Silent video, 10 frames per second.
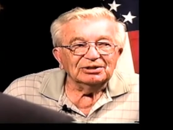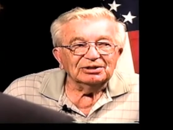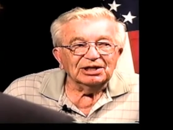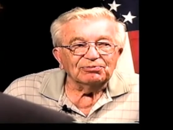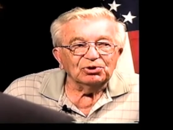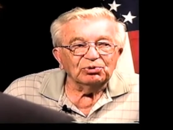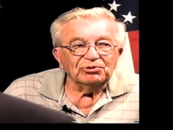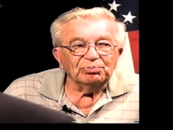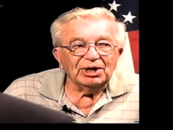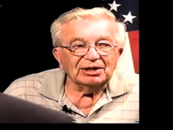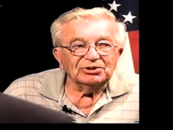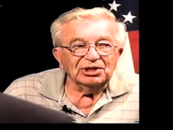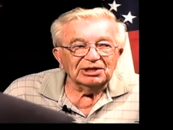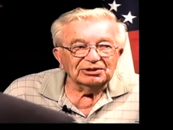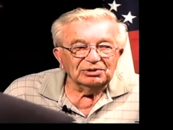they flew us back to
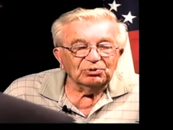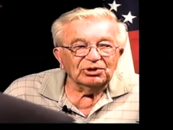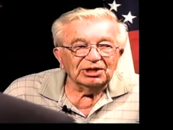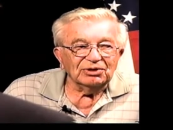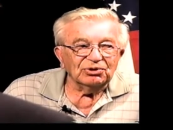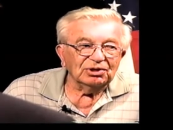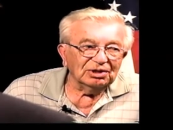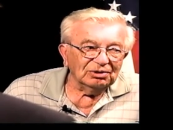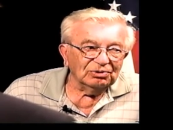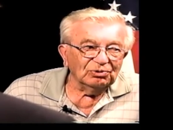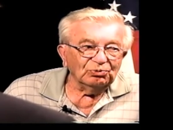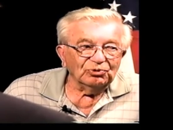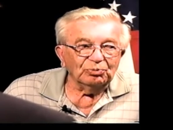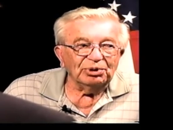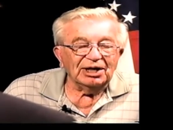England, where I was
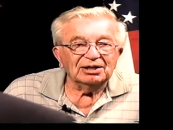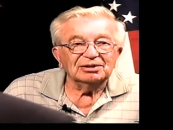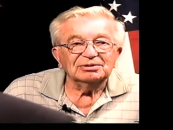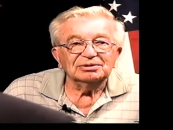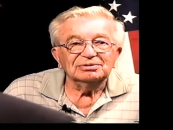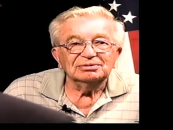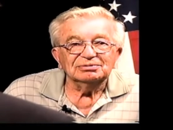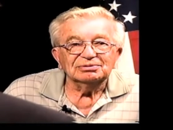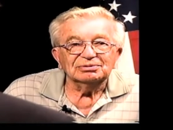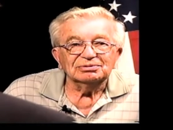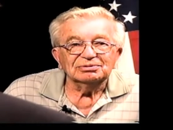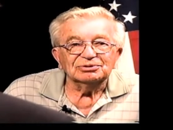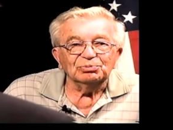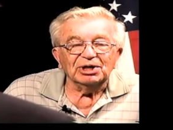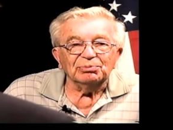back to
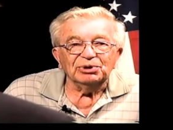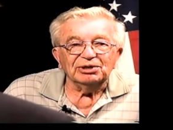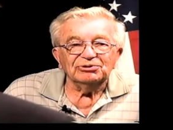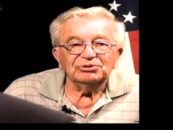my base.